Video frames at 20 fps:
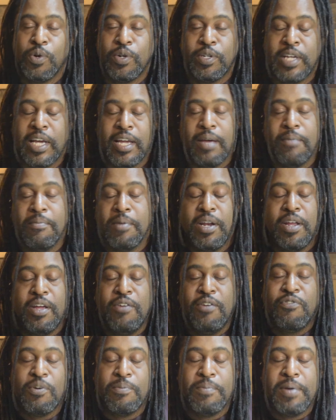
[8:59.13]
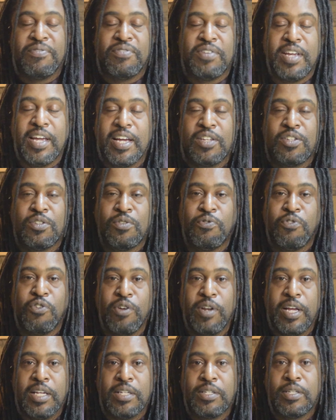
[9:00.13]
were taking money from FTX
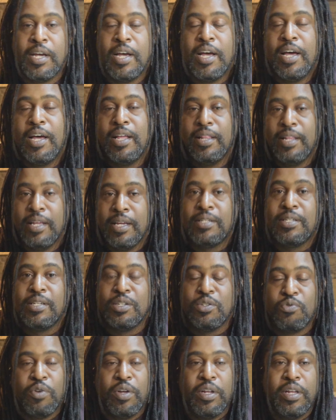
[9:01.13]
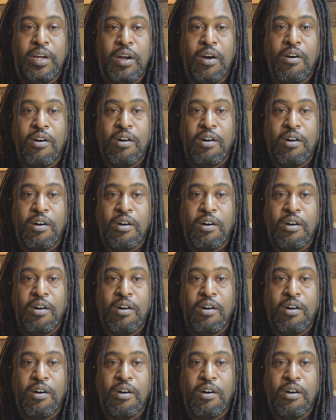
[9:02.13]
for this. This is really